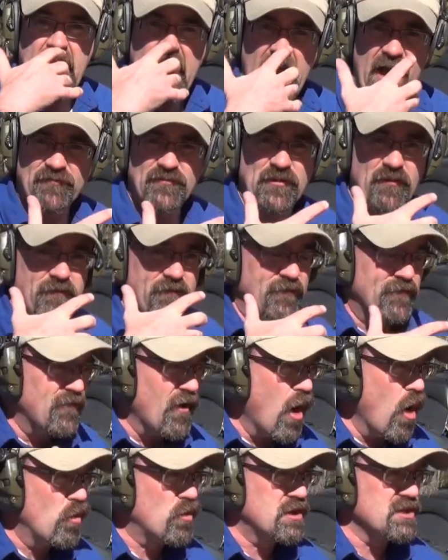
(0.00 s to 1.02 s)
have to
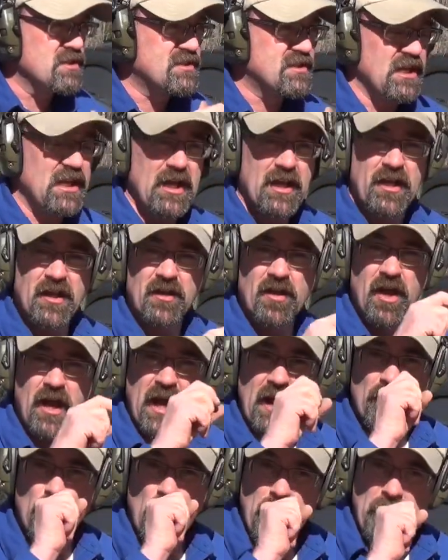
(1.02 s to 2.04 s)
focus in
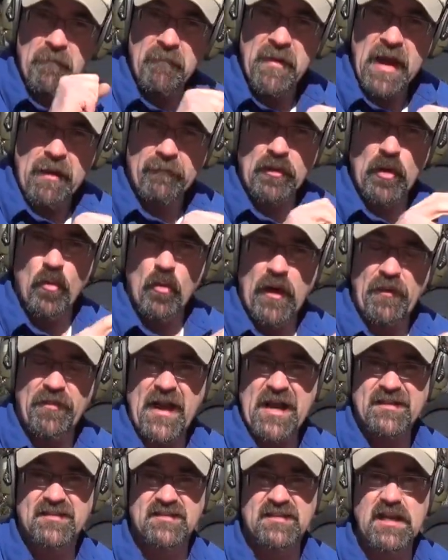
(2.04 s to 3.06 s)
and remember what
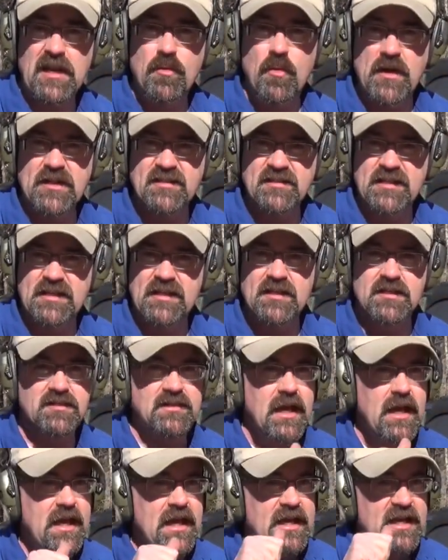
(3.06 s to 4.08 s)
that sequence
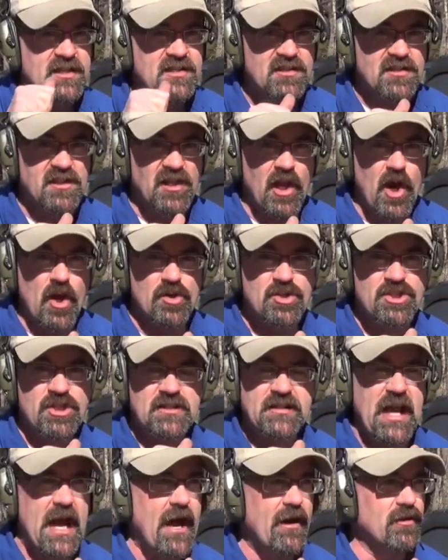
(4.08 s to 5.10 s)
is. It slows
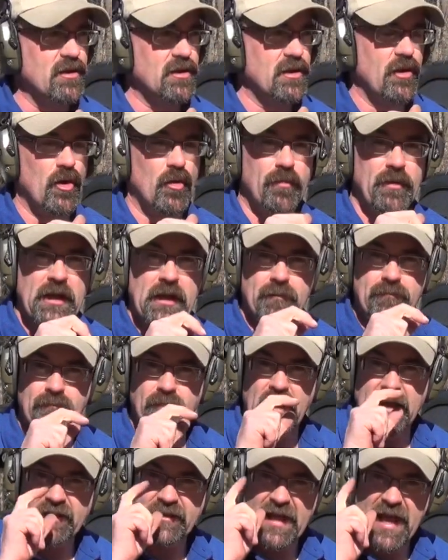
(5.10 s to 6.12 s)
you down a little bit,
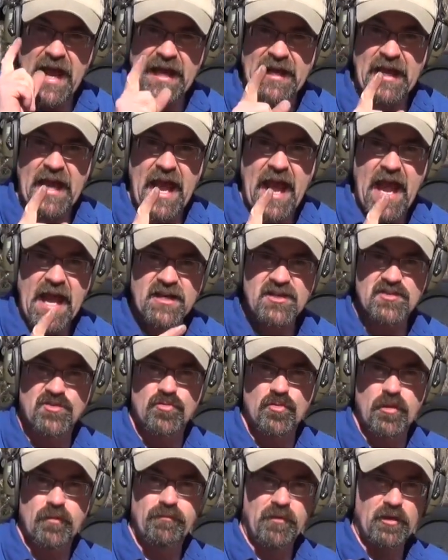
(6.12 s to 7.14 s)
but that
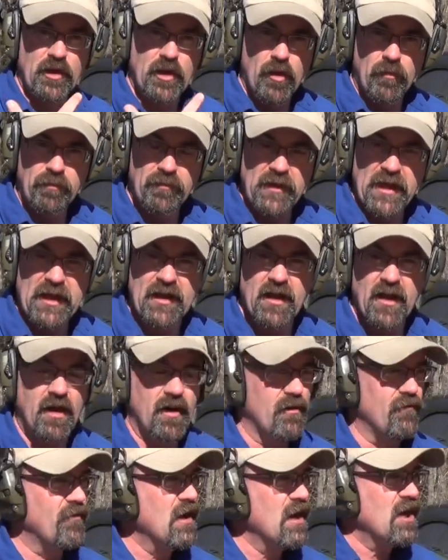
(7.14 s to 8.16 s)
extra little bit
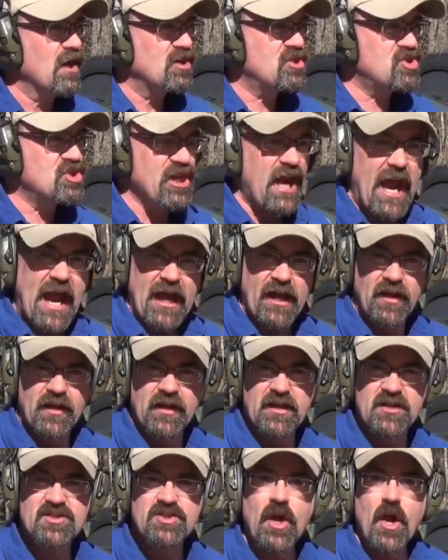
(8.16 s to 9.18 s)
of
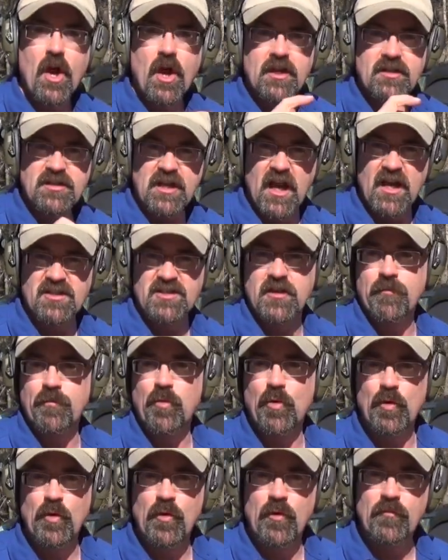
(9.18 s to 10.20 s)
challenge does
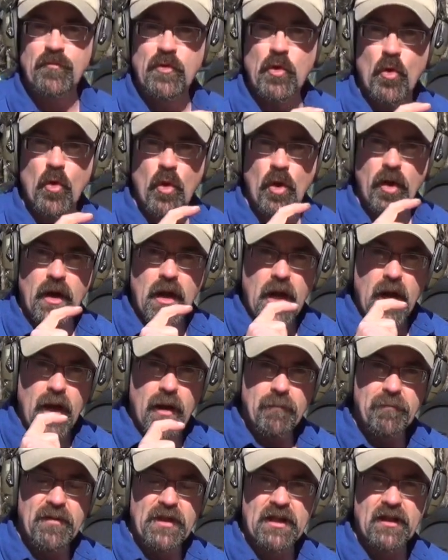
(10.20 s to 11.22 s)
improve your
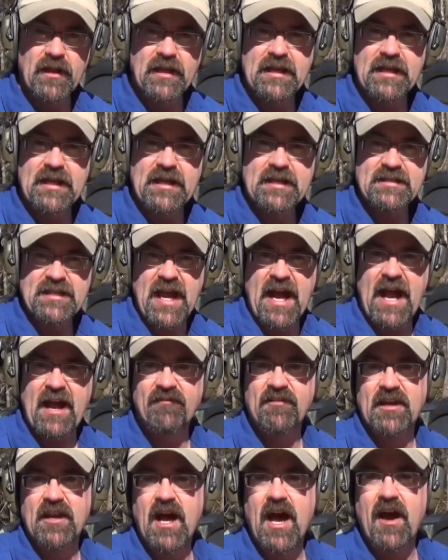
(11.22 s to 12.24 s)
ability to
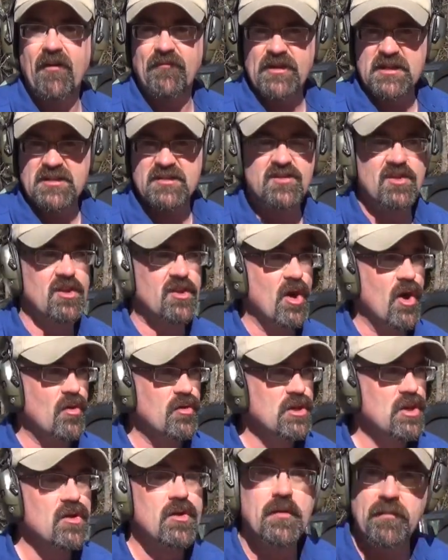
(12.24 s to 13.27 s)
have the confidence to know
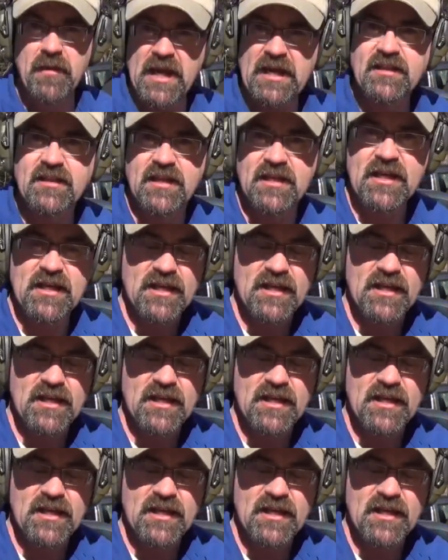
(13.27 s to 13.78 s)
you can make the